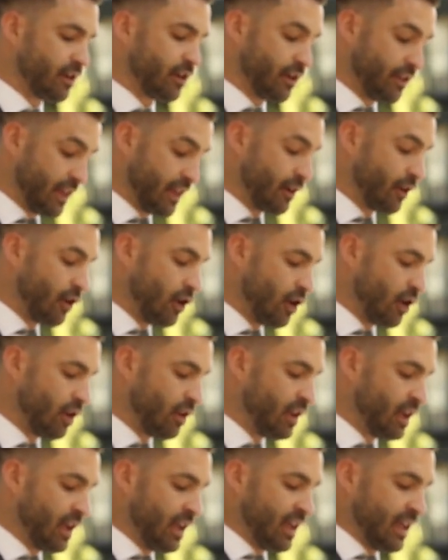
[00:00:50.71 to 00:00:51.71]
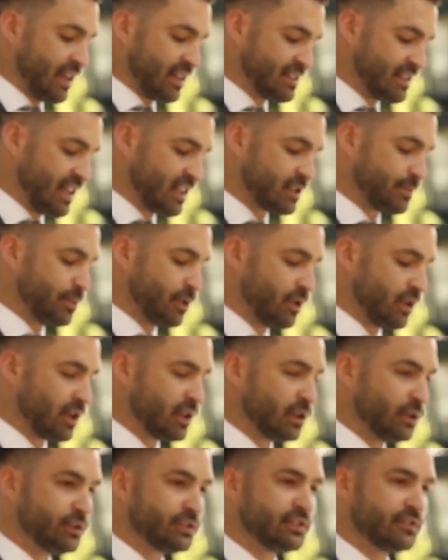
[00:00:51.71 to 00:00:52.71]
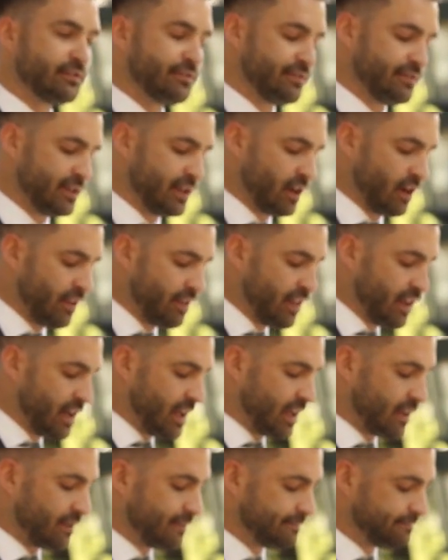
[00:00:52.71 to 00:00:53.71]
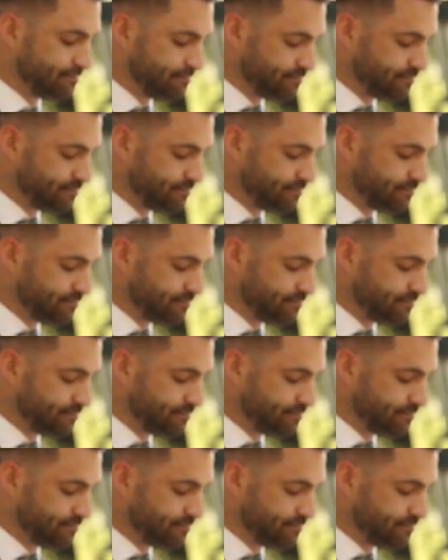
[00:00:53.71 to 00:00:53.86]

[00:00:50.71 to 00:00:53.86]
or that are all accessible, inclusive, and authentic.